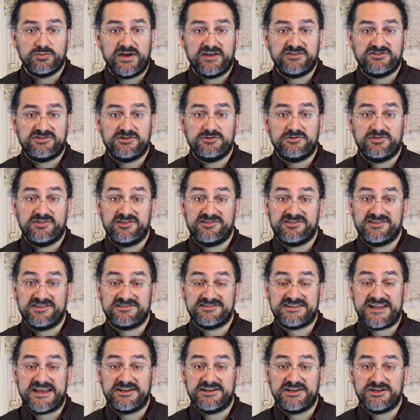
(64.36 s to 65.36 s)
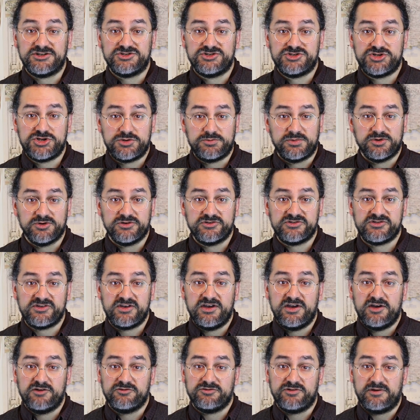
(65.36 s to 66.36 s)
rescued the sustaining tubers
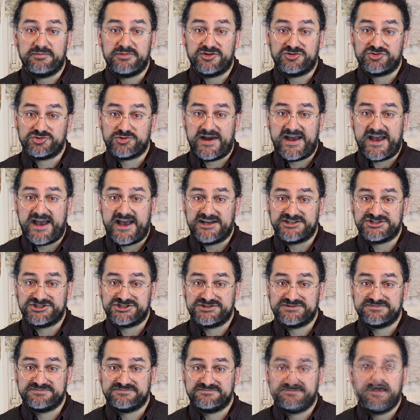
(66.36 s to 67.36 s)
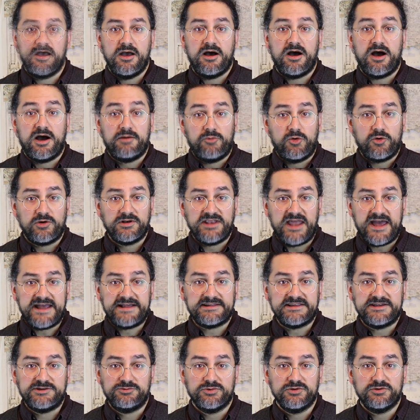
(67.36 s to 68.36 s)
from the trash. A more
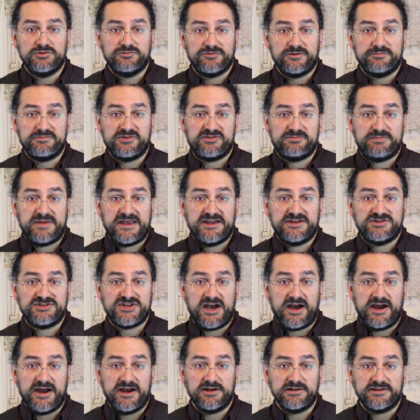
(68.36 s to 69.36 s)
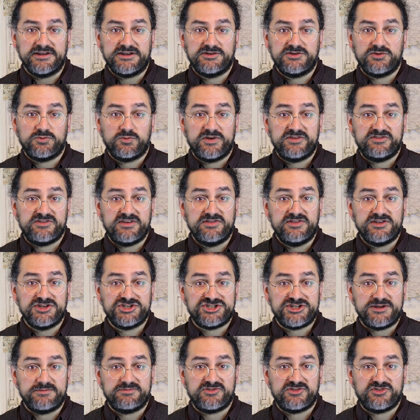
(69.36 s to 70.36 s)
likely route from Spain to Ireland was in the
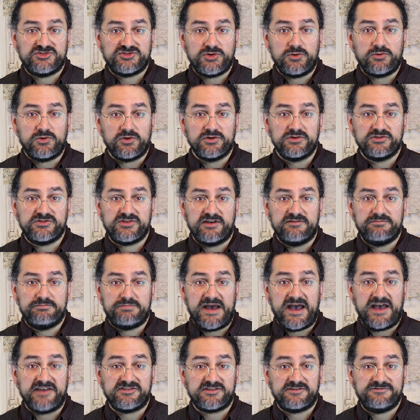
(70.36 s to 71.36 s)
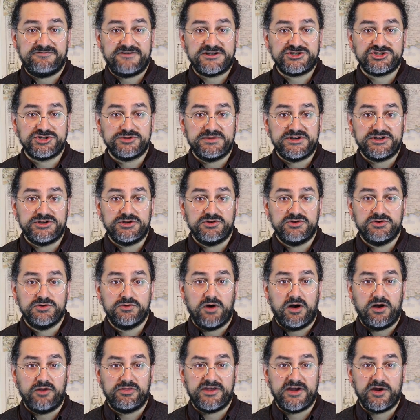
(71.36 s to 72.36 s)
ship's stores of Basque fishermen, who
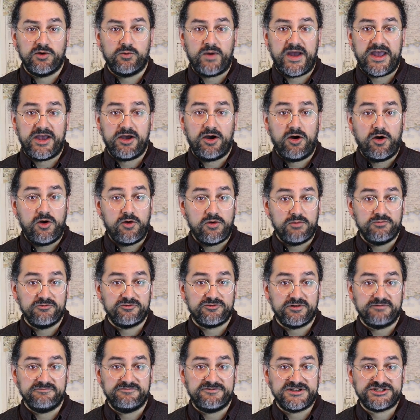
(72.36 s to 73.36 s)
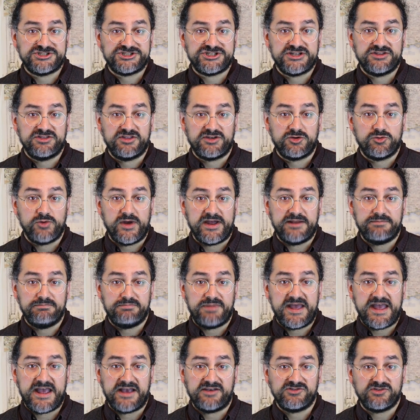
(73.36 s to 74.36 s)
on their way home from fishing the Grand
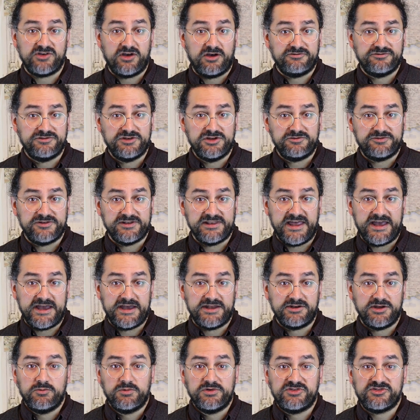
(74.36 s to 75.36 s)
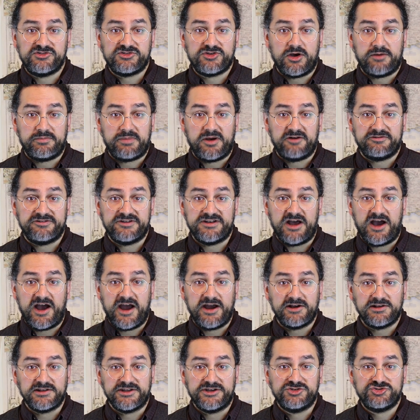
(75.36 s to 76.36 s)
Banks off Newfoundland would stop off in
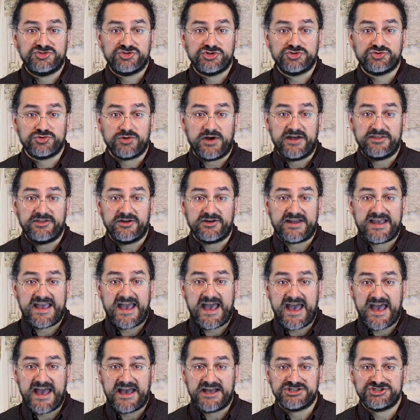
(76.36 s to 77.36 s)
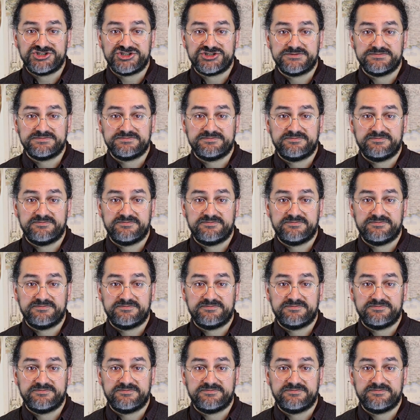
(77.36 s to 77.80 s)
Ireland to dry their catch.